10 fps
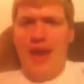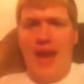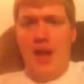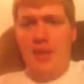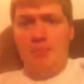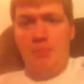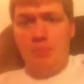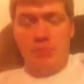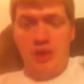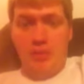adapt
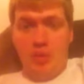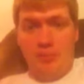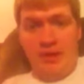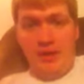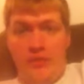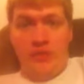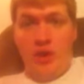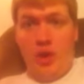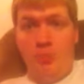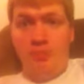double, because, you
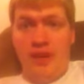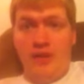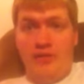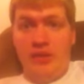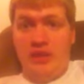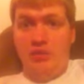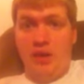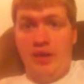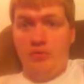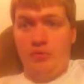know, that is the
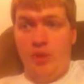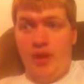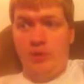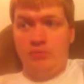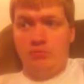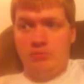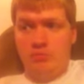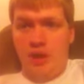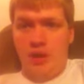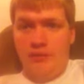greatest writer
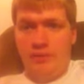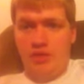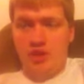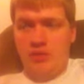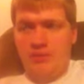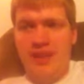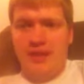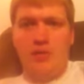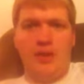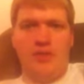of the,
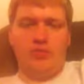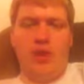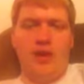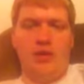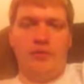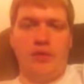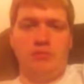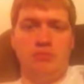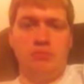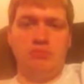second greatest writer of the
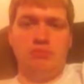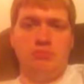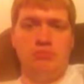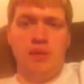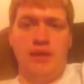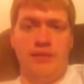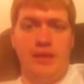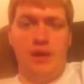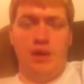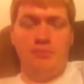
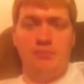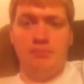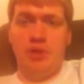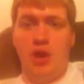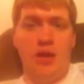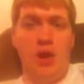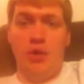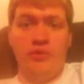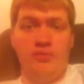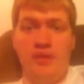Heisei era. Sorry,
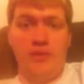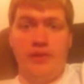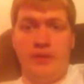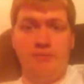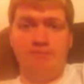O's is my favorite.